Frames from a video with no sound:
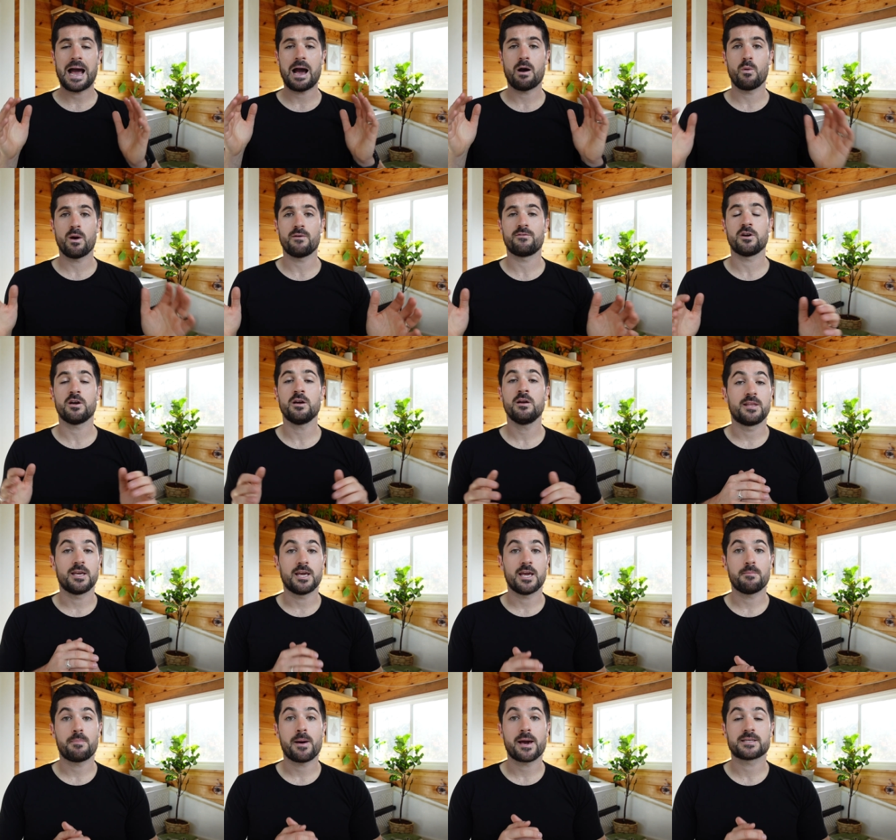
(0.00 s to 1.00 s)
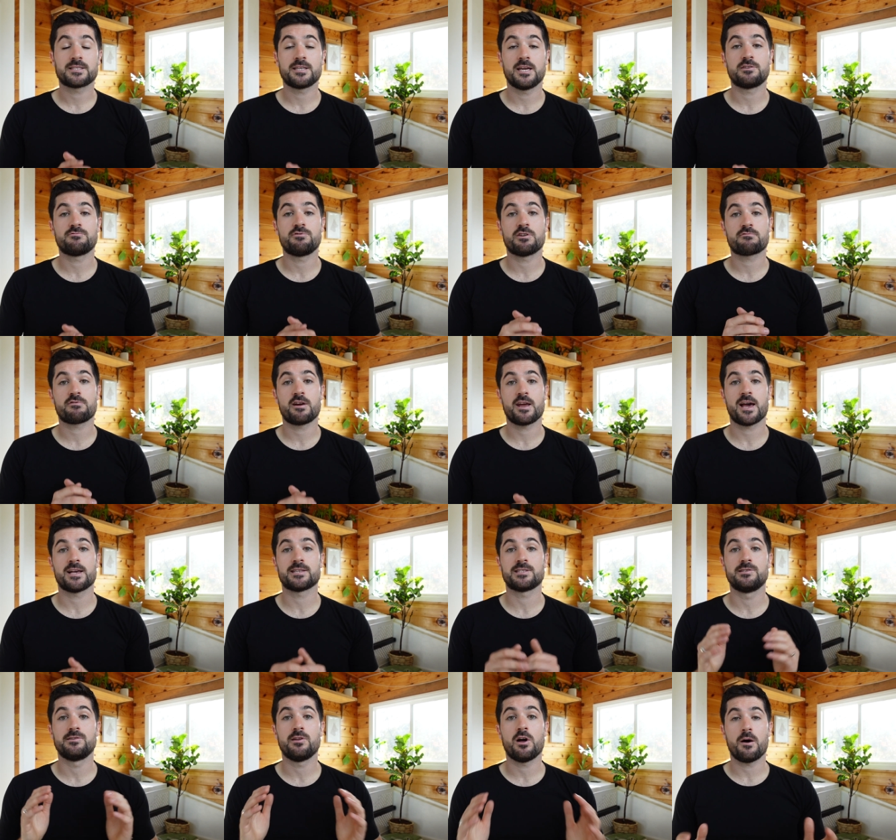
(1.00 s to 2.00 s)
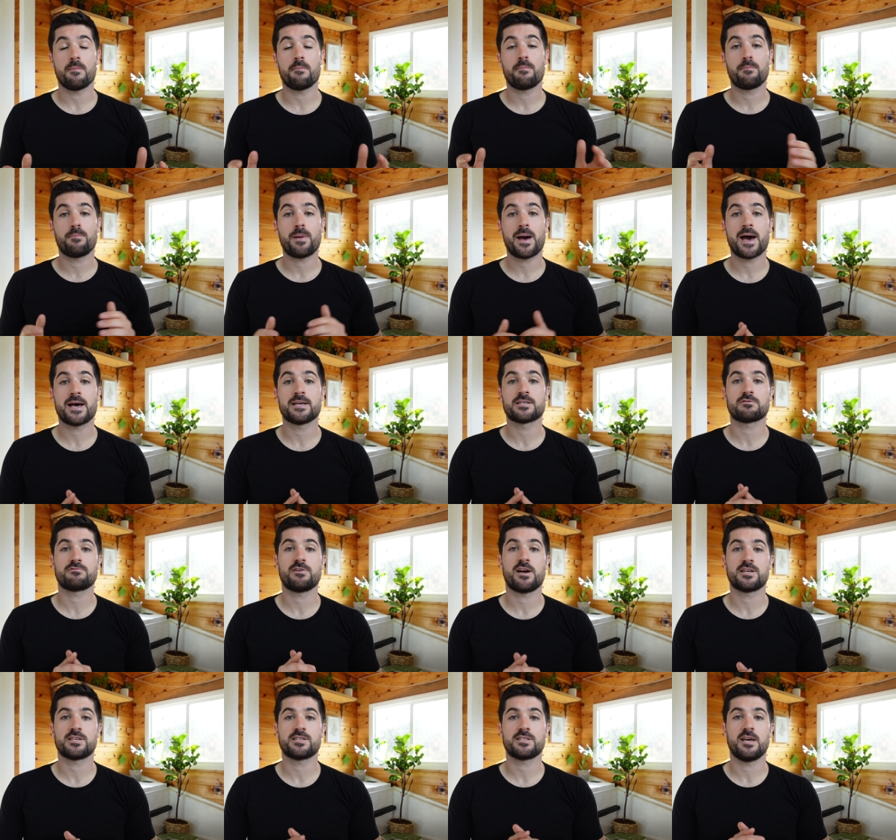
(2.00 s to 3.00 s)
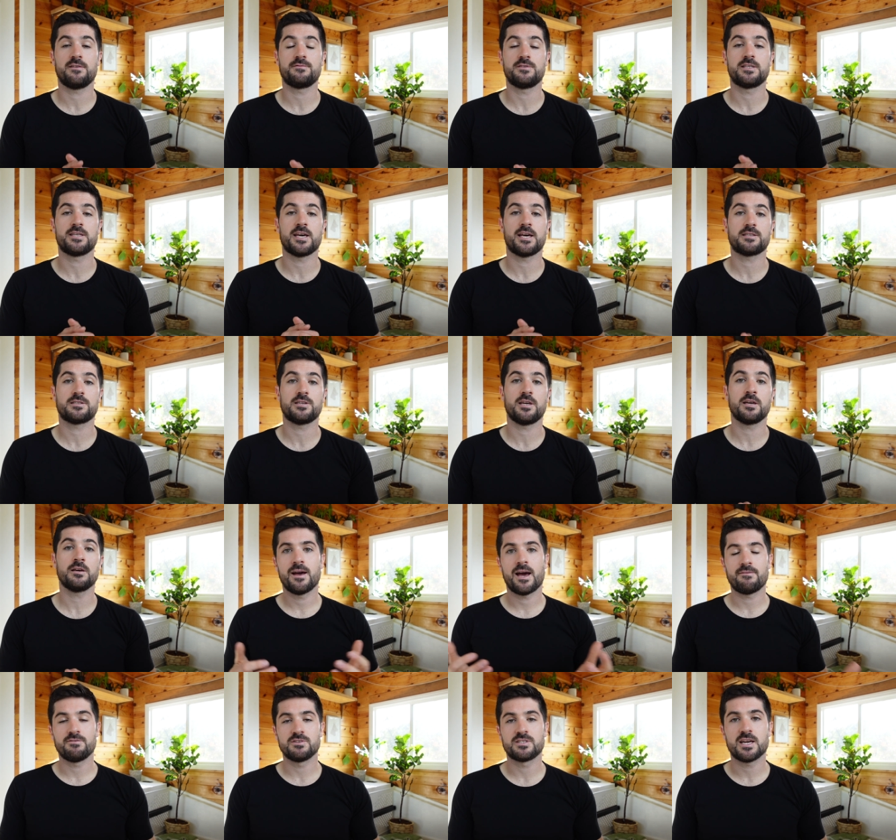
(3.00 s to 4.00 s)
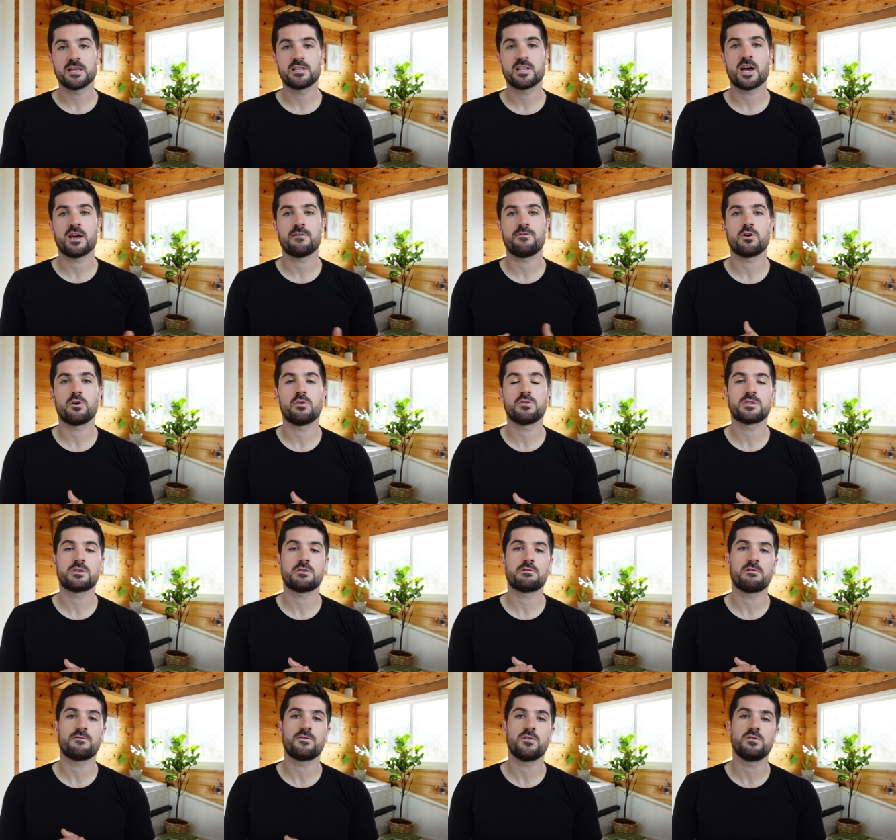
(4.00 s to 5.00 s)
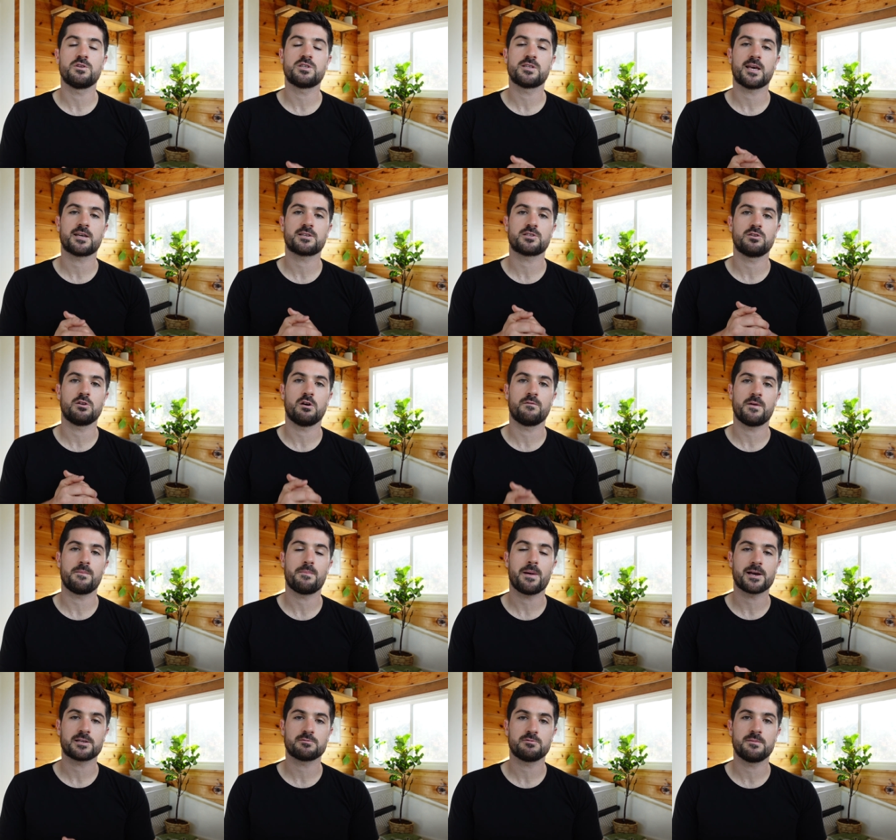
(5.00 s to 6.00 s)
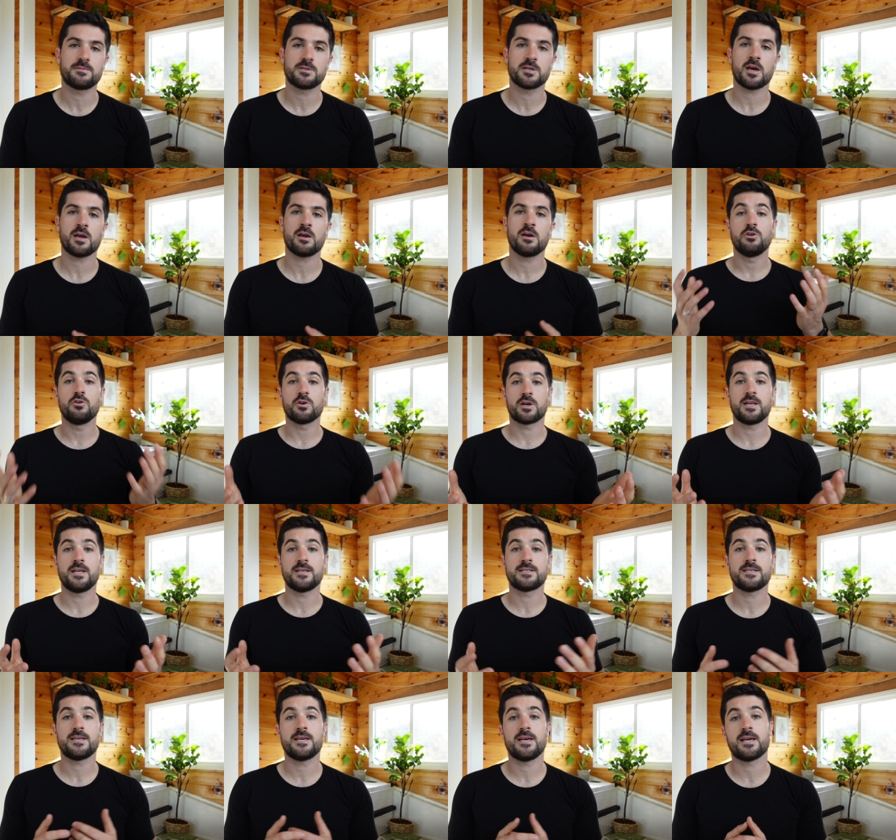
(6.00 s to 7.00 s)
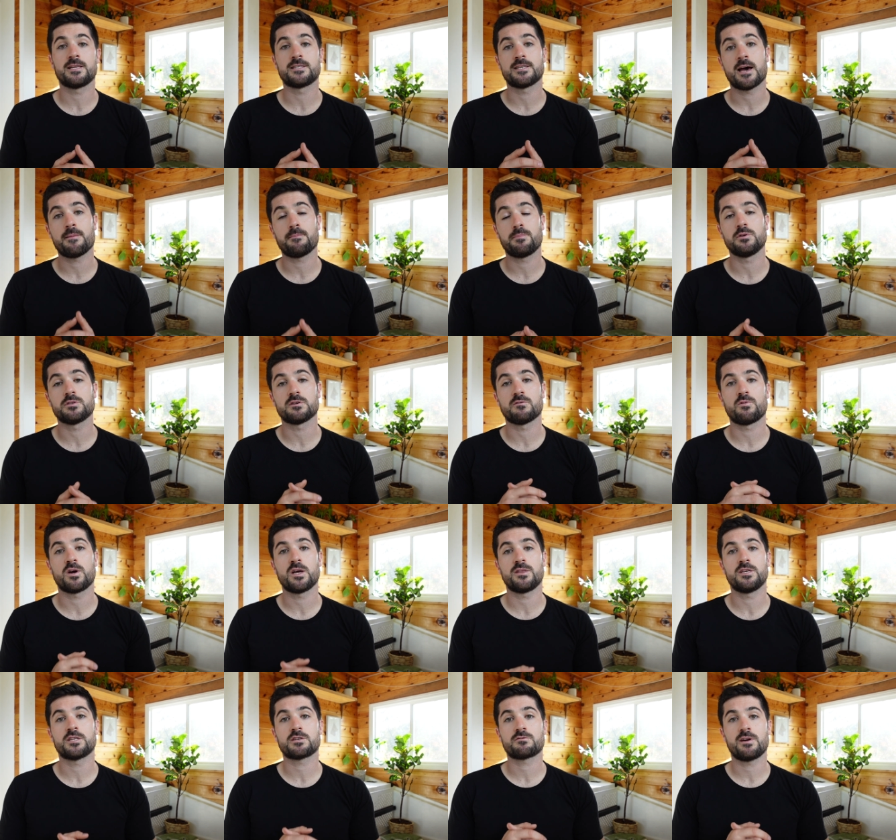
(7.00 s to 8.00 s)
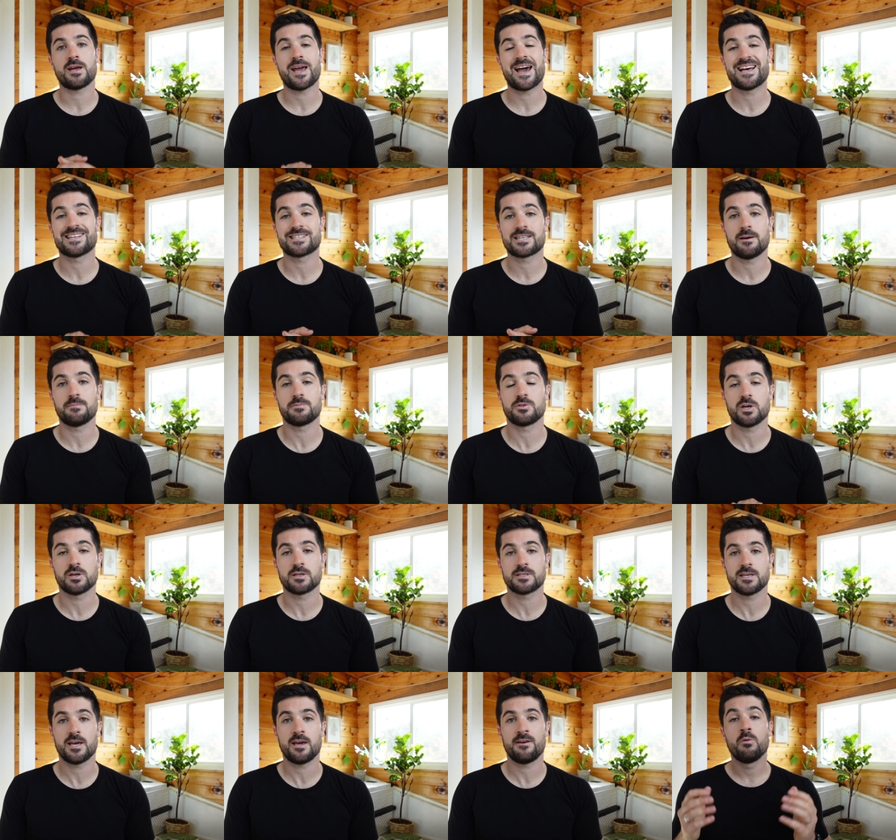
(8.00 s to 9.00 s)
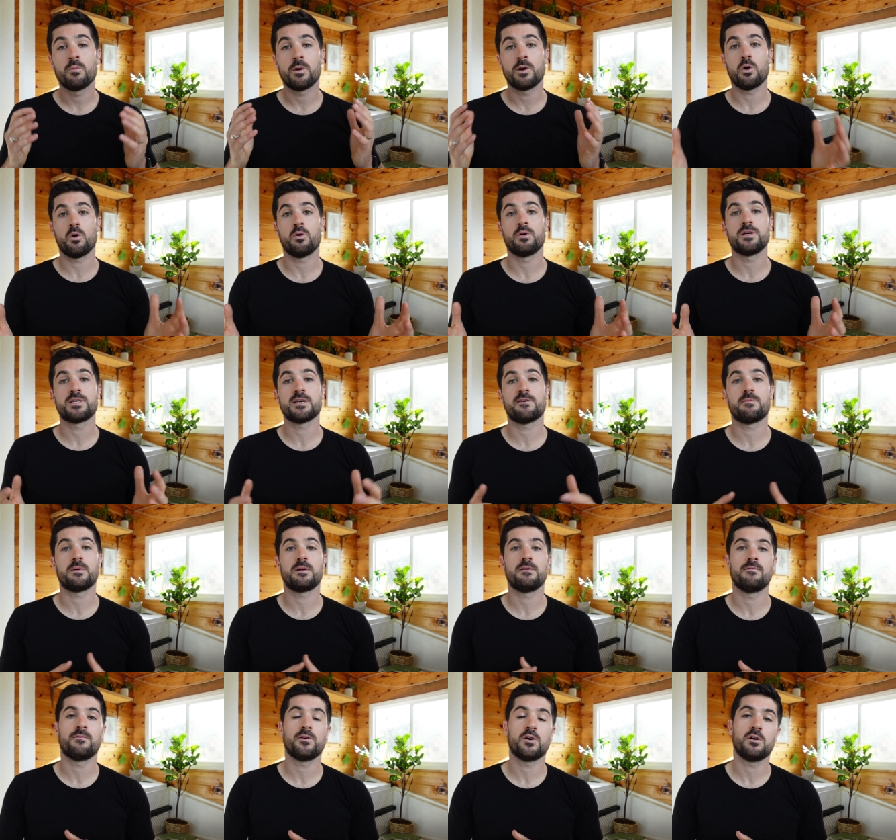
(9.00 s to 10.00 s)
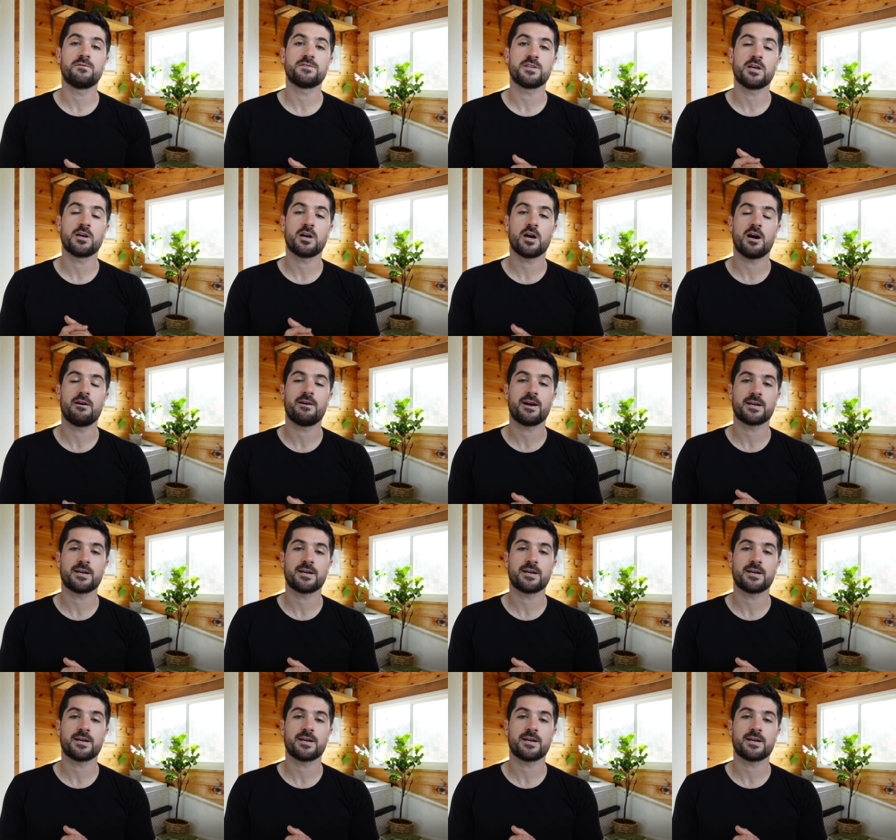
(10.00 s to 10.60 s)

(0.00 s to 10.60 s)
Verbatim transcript: However, the Impact stationary crate has not passed crash safety testing. Having said that, if you go into the review section of Impact's website you can see examples of where this crate has kept dogs safe when owners have been involved in car